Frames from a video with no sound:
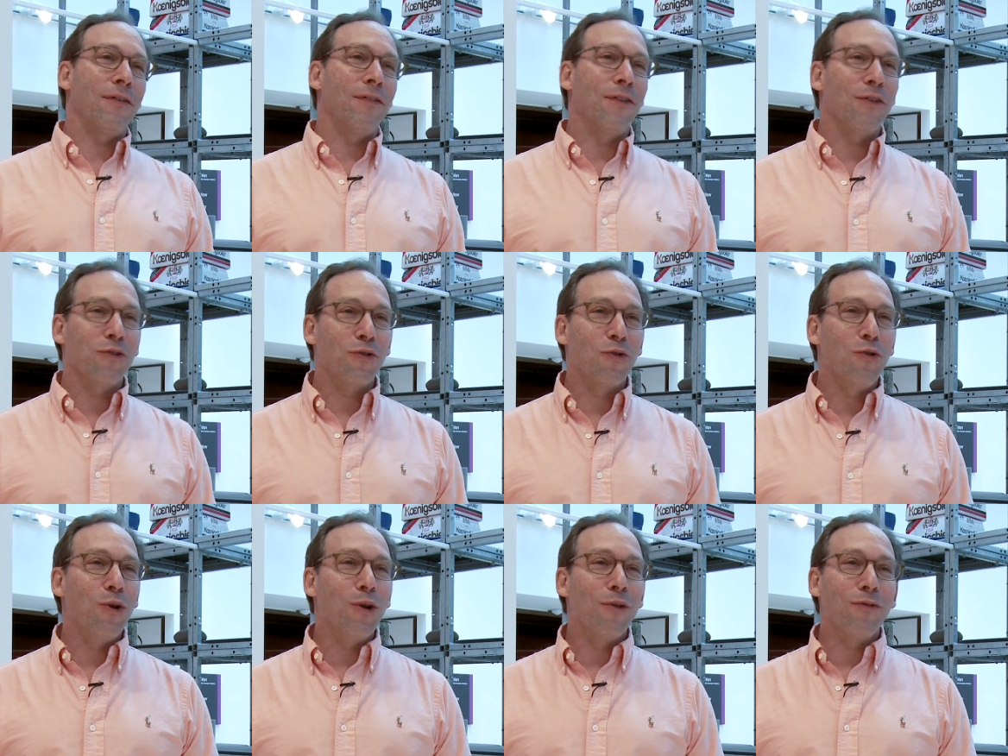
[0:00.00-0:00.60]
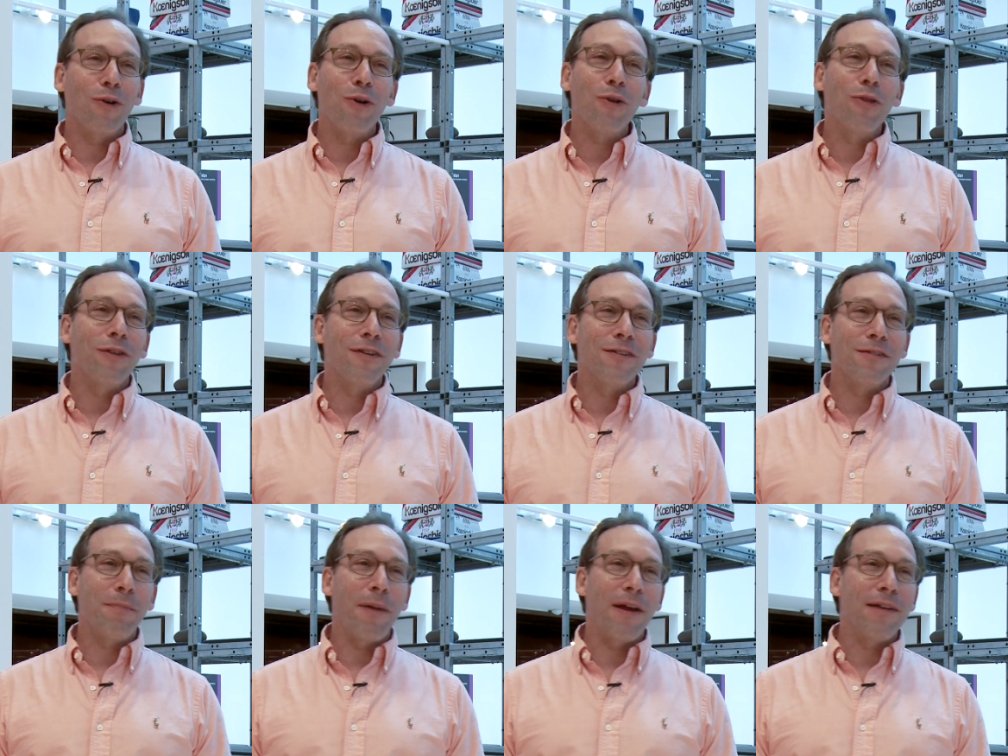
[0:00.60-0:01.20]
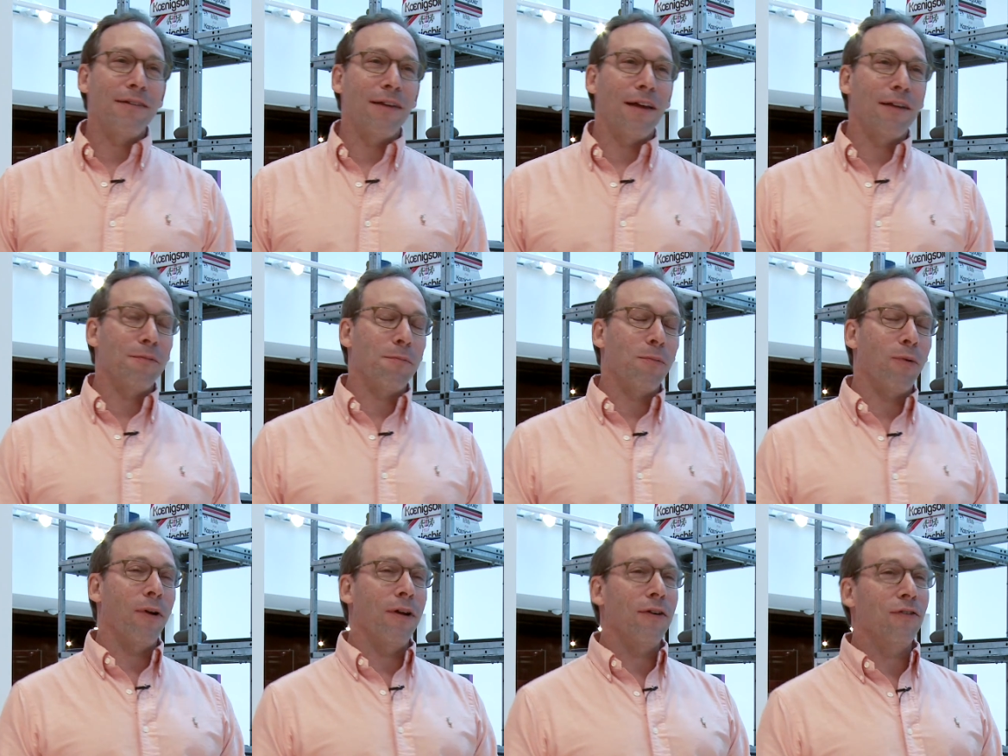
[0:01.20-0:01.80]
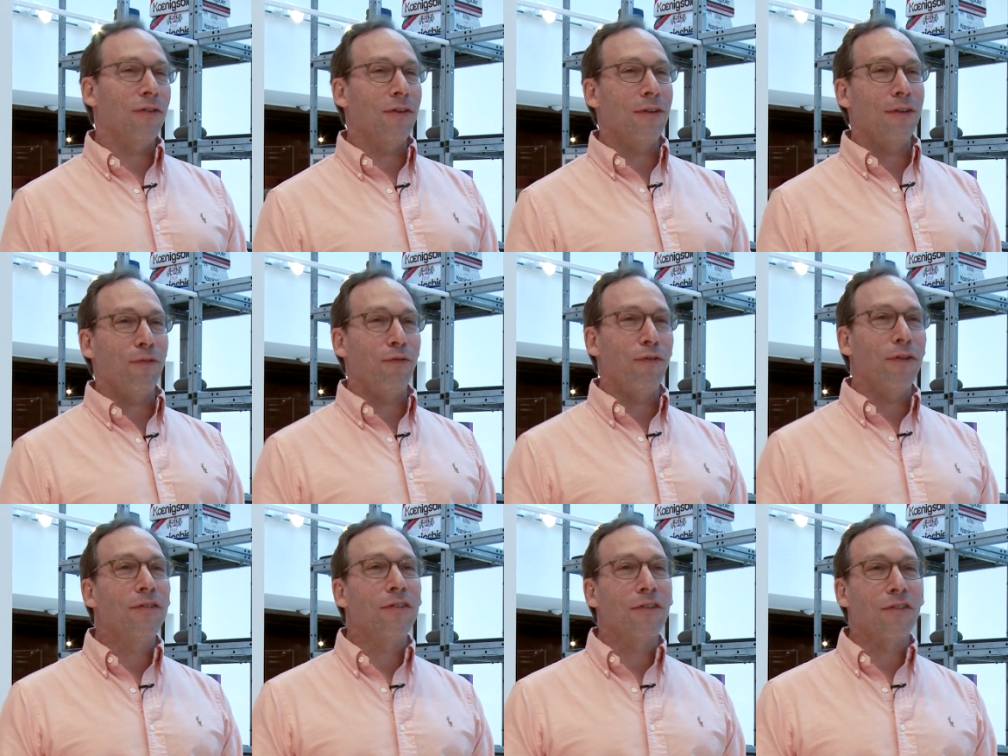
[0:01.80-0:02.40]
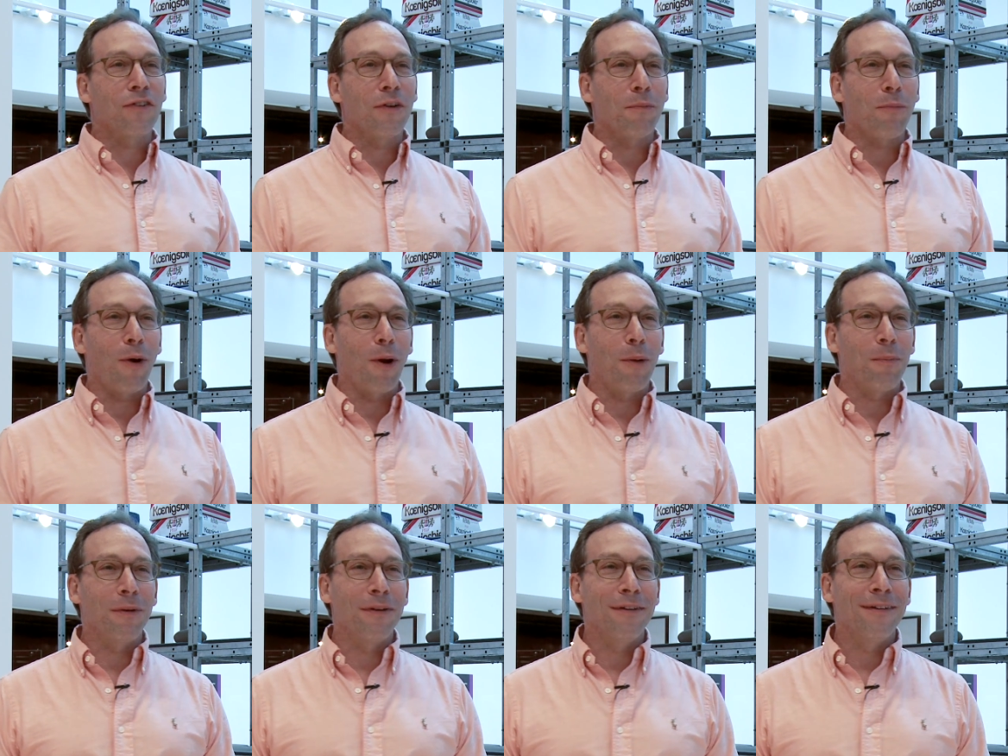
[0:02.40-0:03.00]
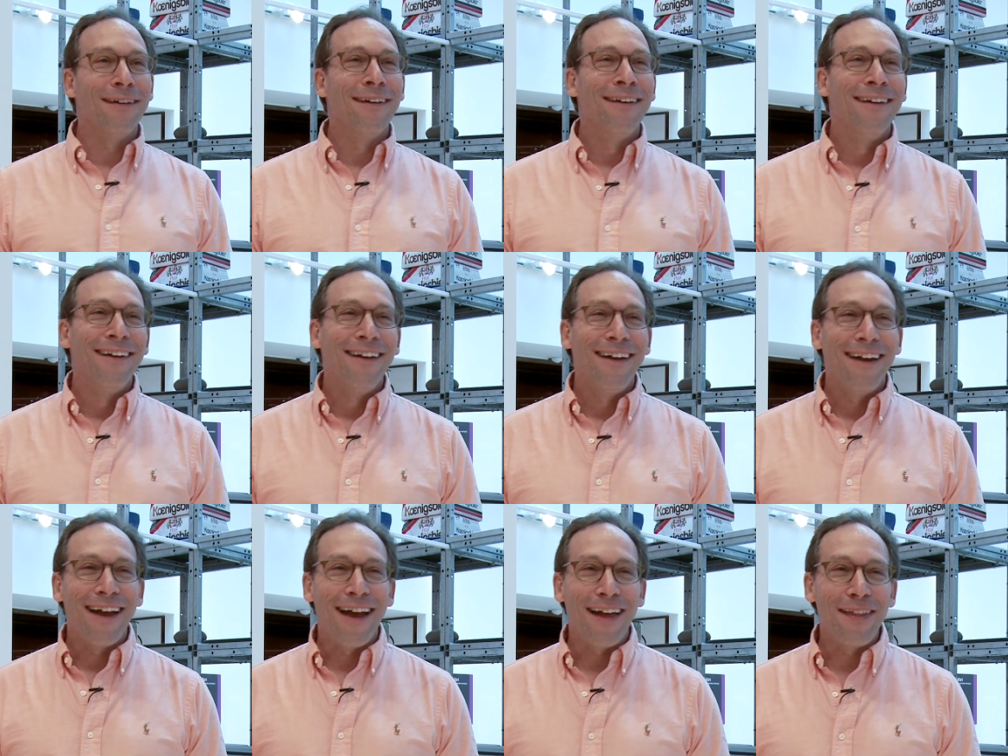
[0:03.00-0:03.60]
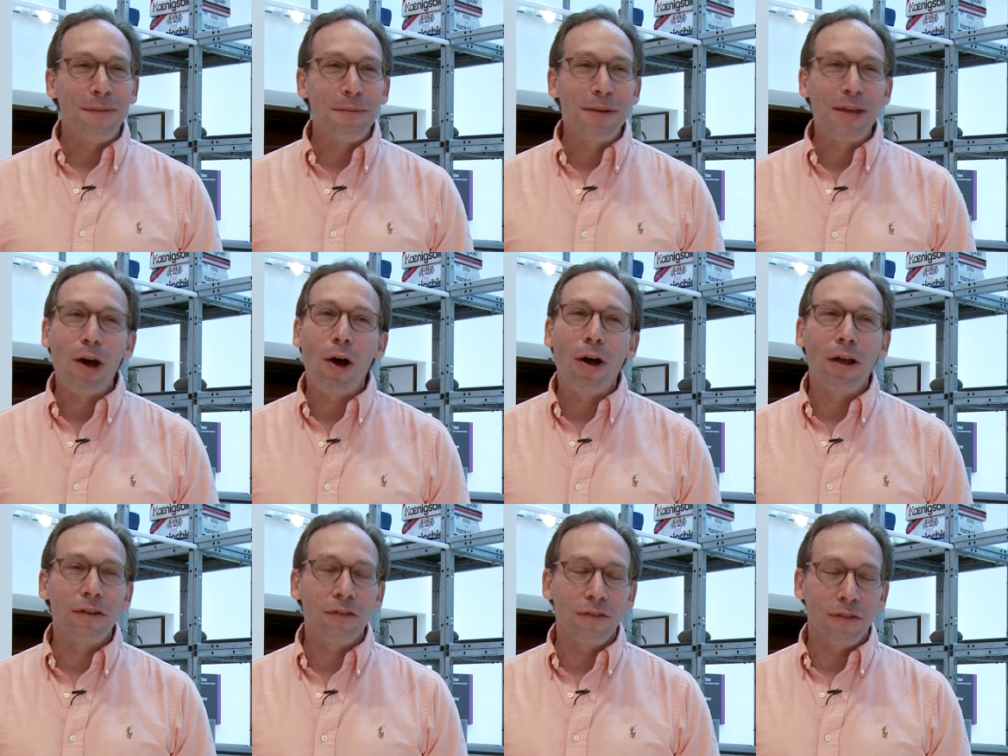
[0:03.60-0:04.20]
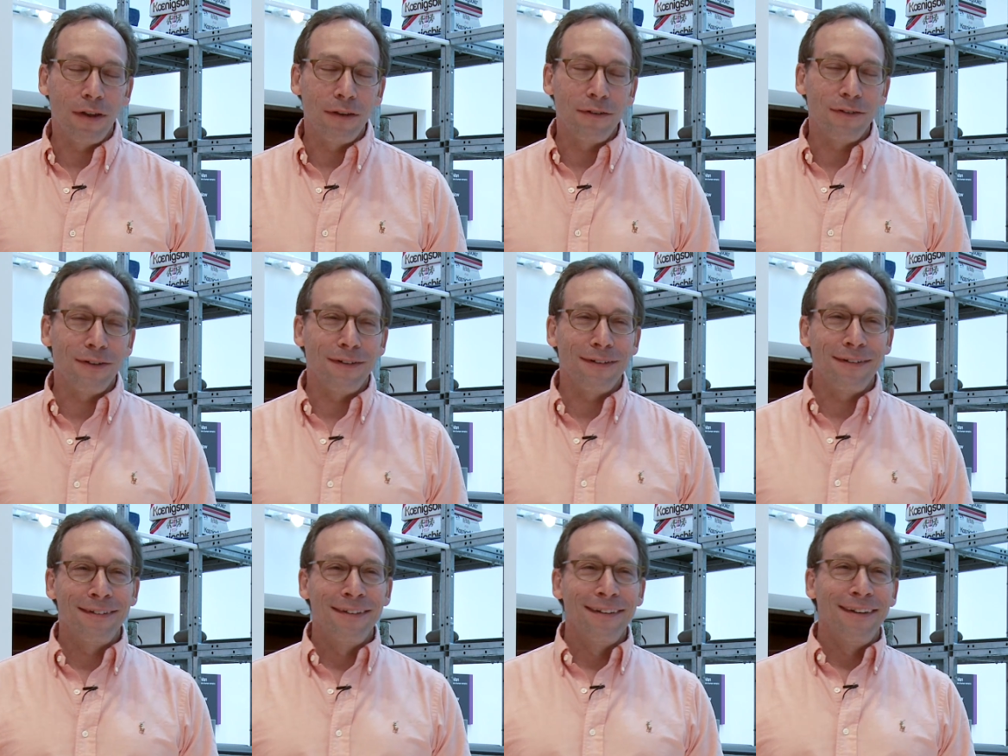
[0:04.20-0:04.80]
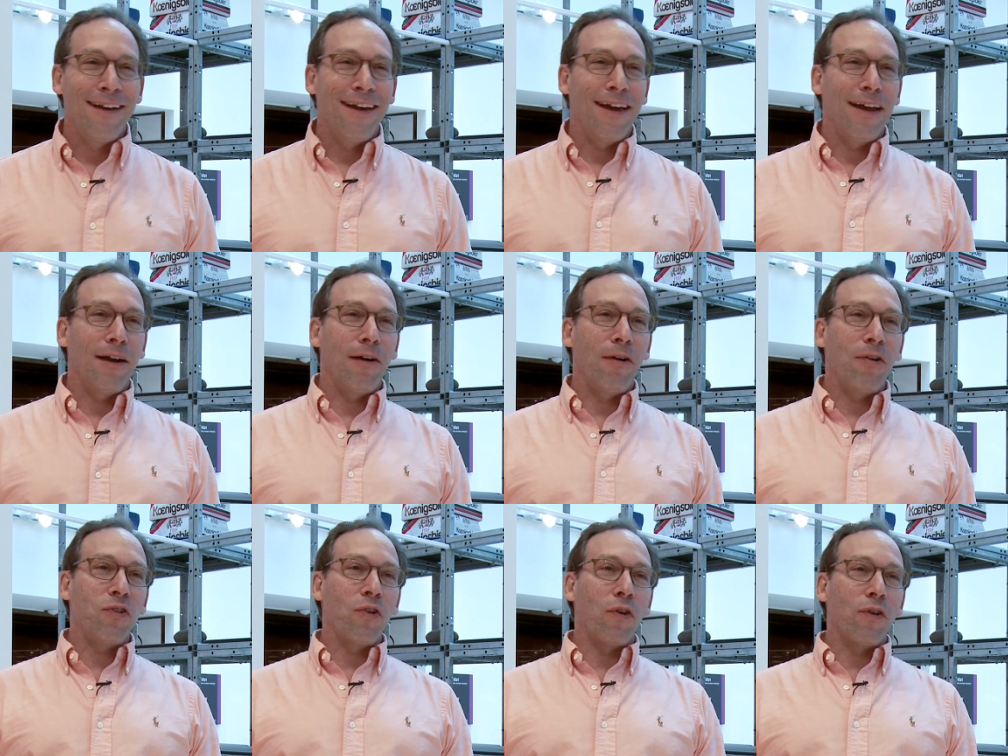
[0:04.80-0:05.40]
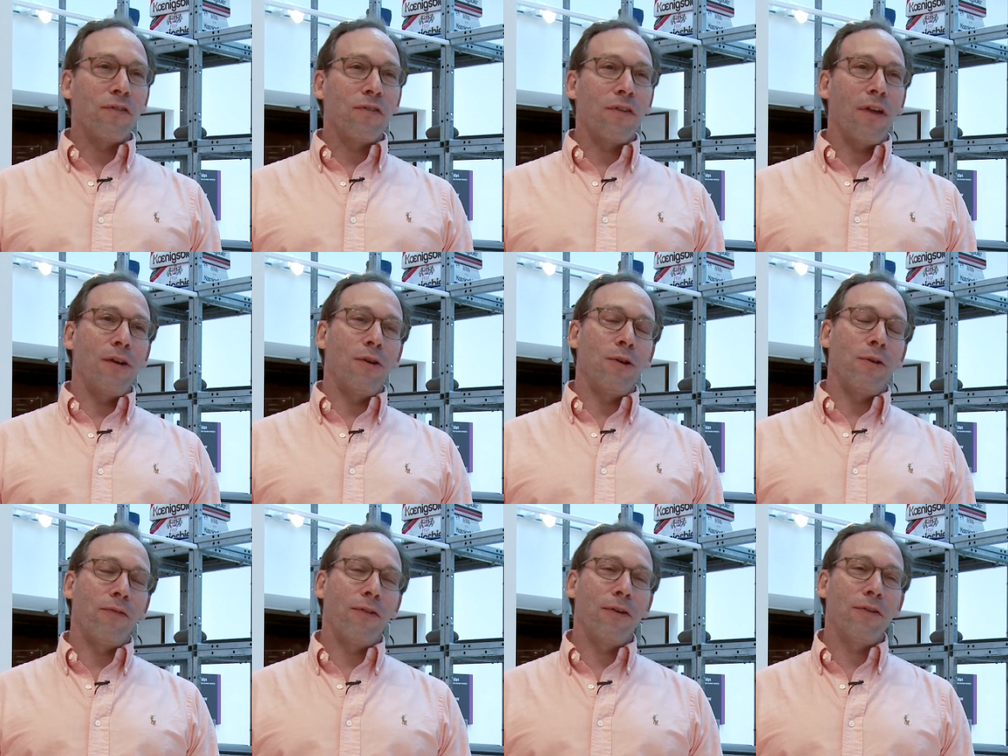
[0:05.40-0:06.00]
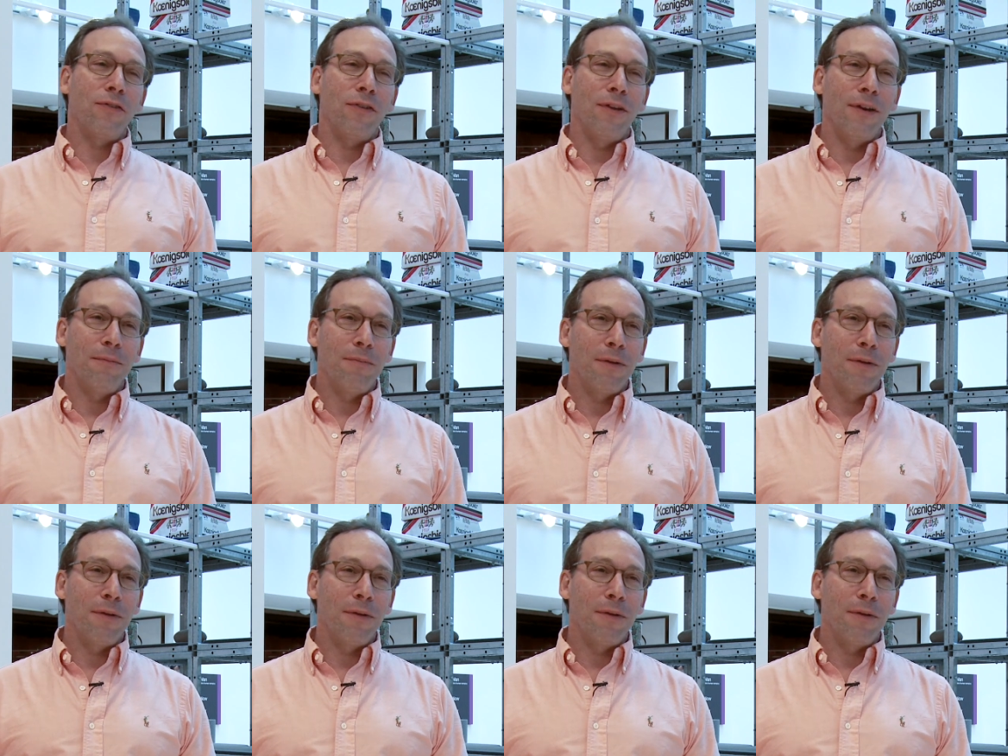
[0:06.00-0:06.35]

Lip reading: in the School of Earth and Space Exploration, the Physics Department, and the Beyond Center at Arizona State University.